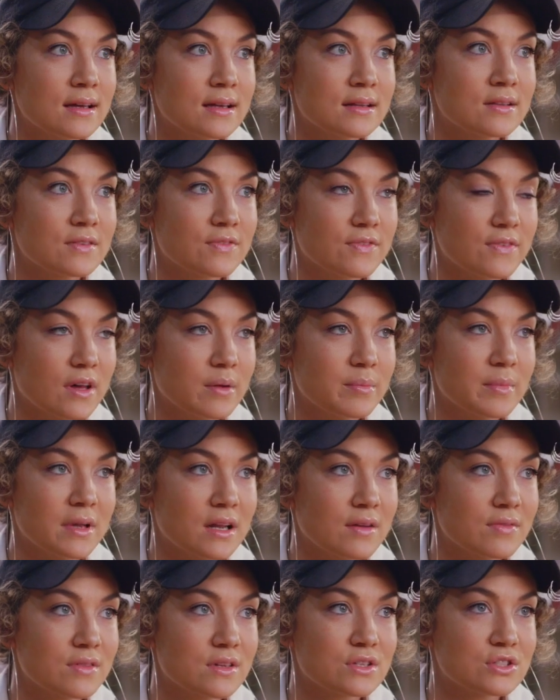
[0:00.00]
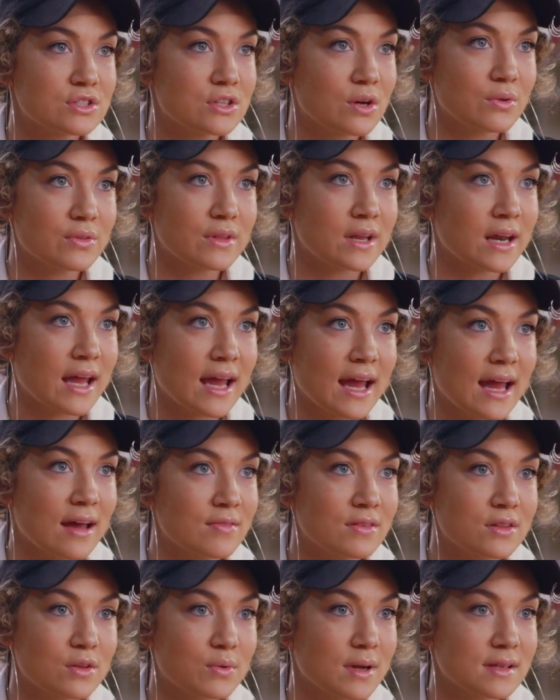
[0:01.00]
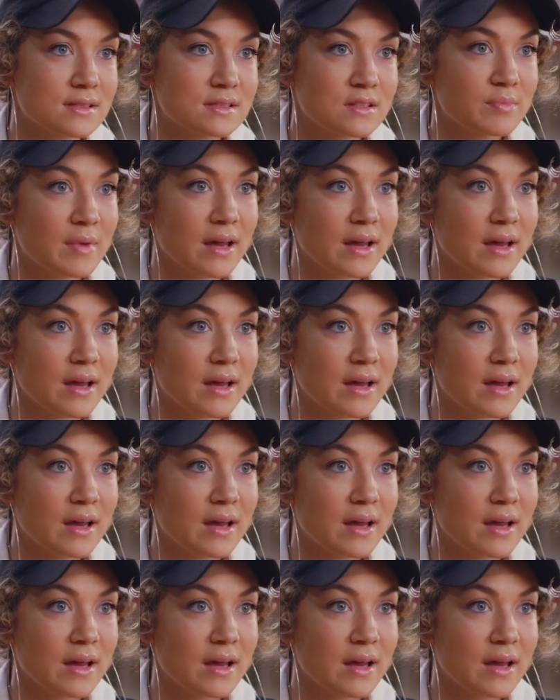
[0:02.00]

in the filming of this show than I have in the rest of